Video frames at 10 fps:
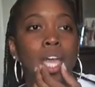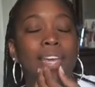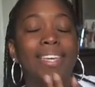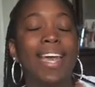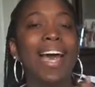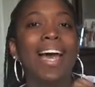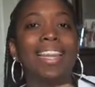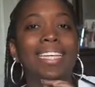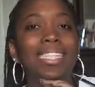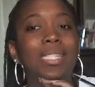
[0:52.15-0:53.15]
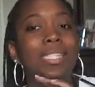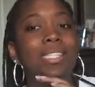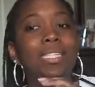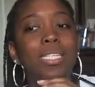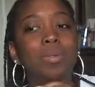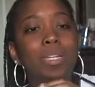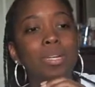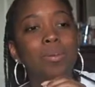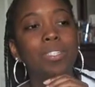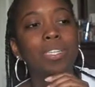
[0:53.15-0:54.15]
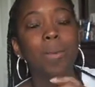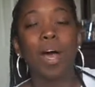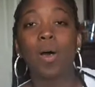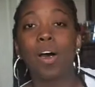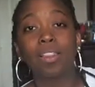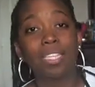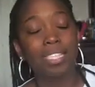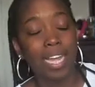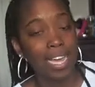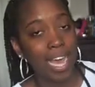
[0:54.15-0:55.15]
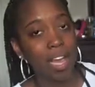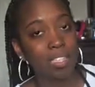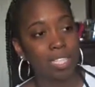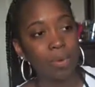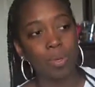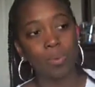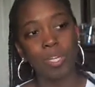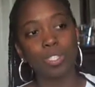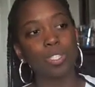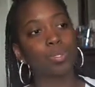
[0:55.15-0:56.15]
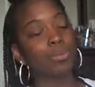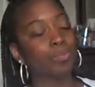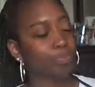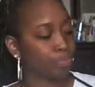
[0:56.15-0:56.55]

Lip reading: yeah, this one was about the steakhouse that we went to.